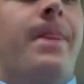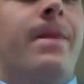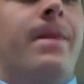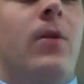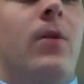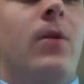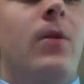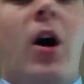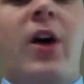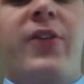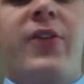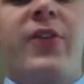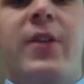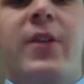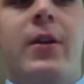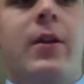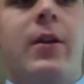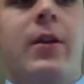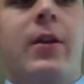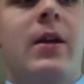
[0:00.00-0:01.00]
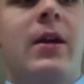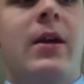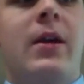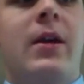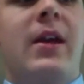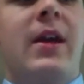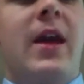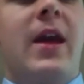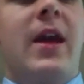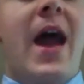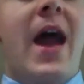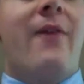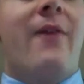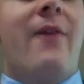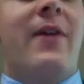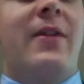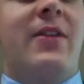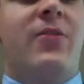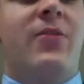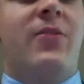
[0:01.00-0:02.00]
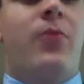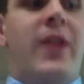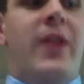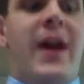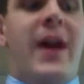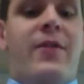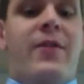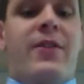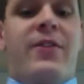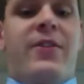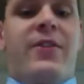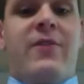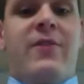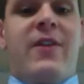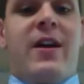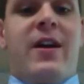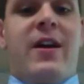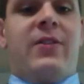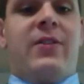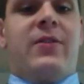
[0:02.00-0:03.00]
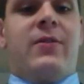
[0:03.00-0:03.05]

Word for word: Austin have at this point after this conveyance?